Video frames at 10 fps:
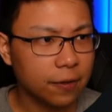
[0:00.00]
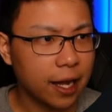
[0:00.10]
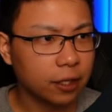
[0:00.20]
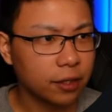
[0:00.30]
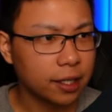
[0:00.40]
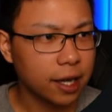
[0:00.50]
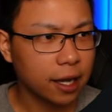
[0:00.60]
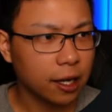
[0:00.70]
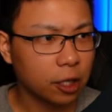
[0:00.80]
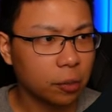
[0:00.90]
Valerie
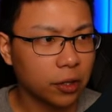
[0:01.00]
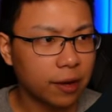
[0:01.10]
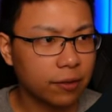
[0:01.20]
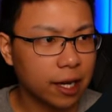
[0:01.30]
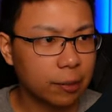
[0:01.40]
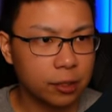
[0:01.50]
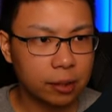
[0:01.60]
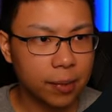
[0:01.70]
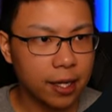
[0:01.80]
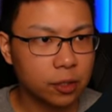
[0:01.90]
and Hellborn have ninety
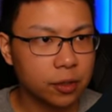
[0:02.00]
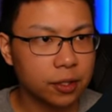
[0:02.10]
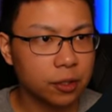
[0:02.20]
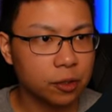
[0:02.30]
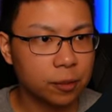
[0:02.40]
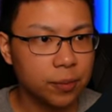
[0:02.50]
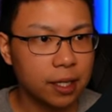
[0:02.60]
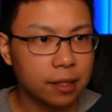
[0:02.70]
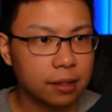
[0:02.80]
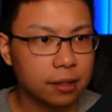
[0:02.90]
percent masteries. So
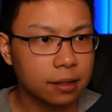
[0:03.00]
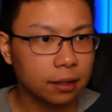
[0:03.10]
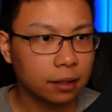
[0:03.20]
speeds.